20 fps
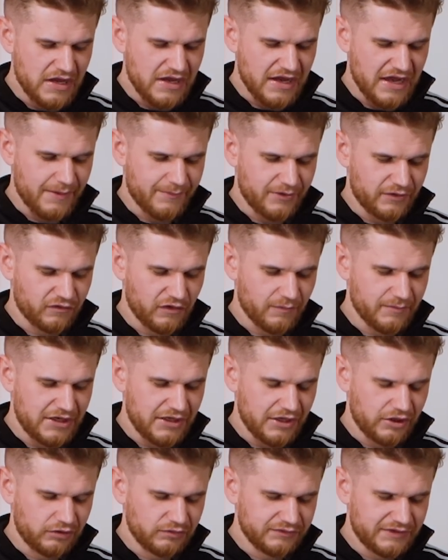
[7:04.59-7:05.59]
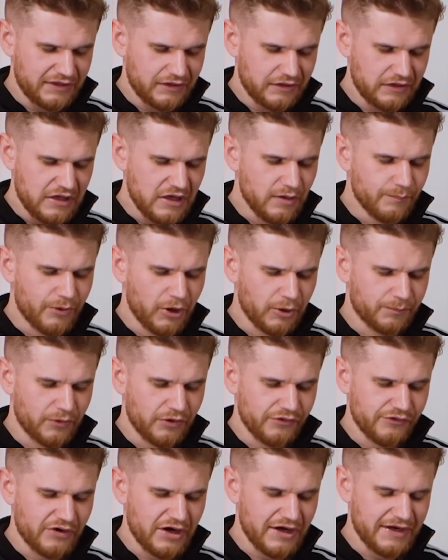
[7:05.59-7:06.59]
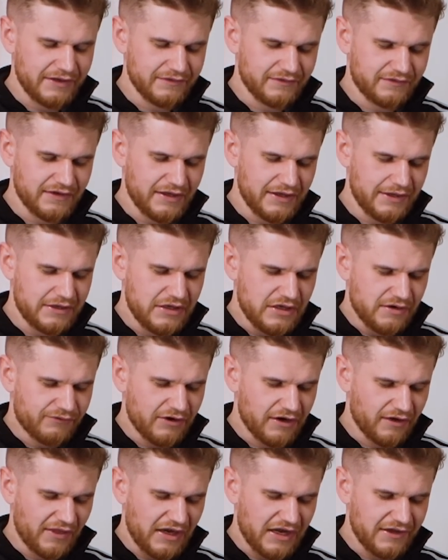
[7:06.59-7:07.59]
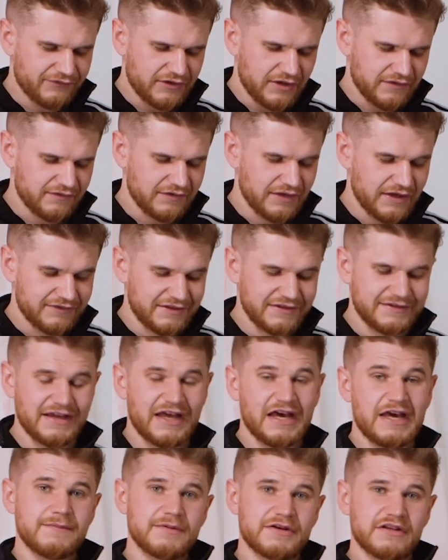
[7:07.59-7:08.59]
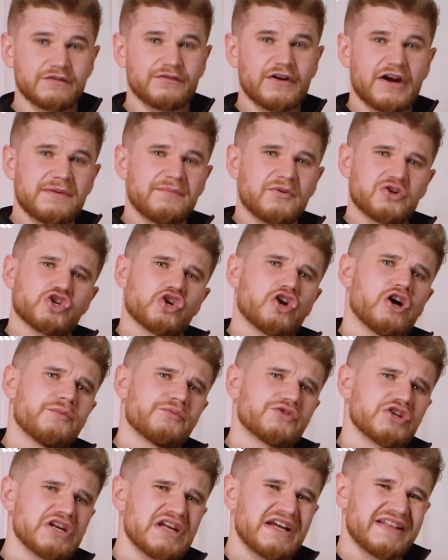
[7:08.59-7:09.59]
McTominay holding, Pogba on the right-hand side, Fred on the left-hand side. The diamond is very much an option.